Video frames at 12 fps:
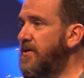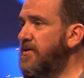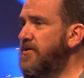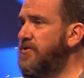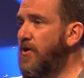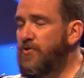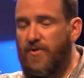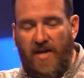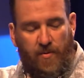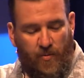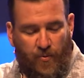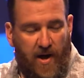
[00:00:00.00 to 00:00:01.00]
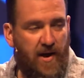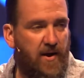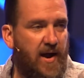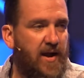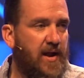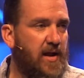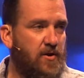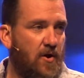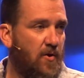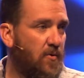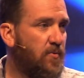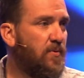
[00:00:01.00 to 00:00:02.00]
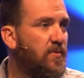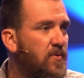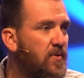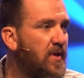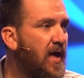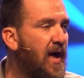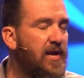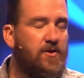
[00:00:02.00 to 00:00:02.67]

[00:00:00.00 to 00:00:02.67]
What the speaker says: Start your day with prayer. And I